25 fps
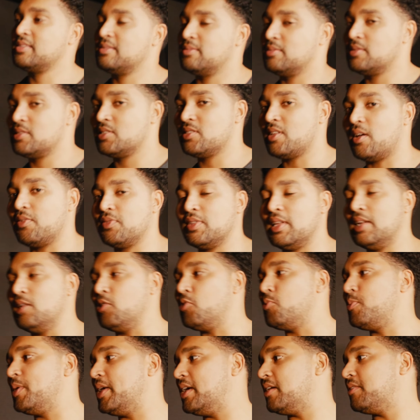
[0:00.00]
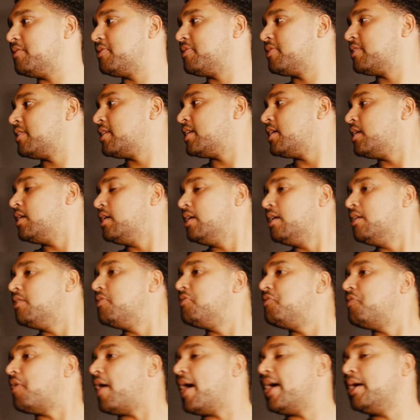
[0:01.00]
We've stuffed a little bit of
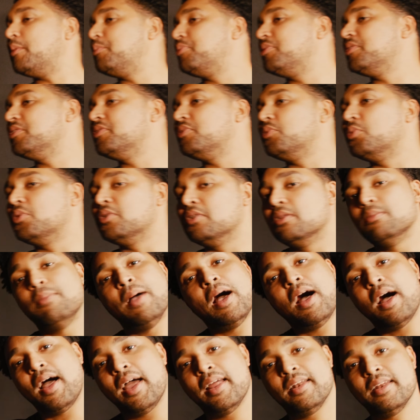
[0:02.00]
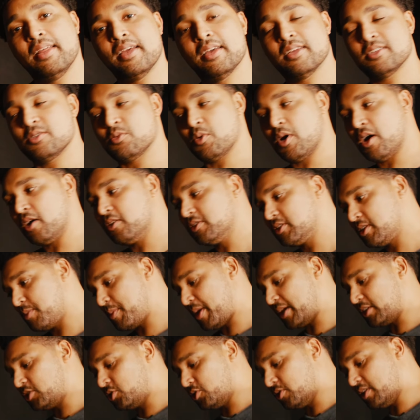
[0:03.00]
fireproof wall behind it as well to
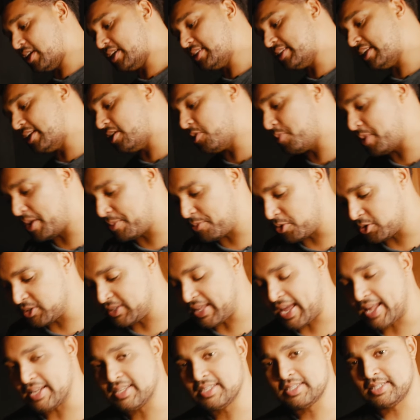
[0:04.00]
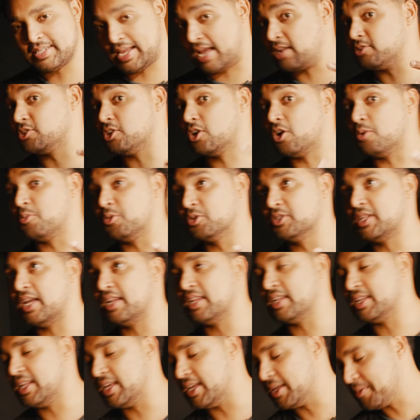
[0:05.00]
make sure that it's a little bit more dead. Sounds a lot more dead
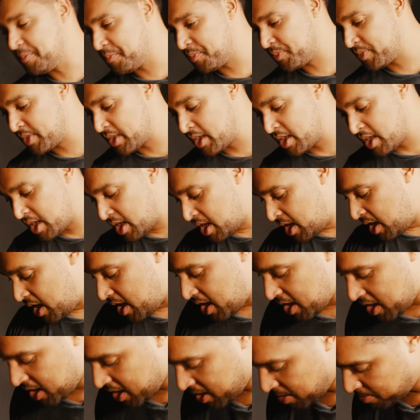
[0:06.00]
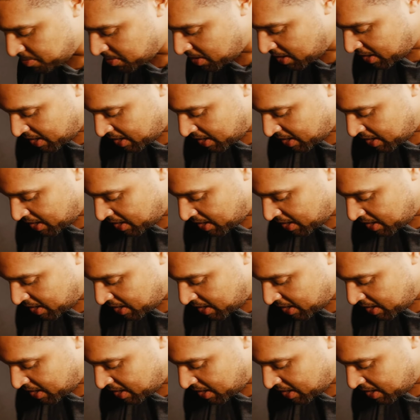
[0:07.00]
in here. Um,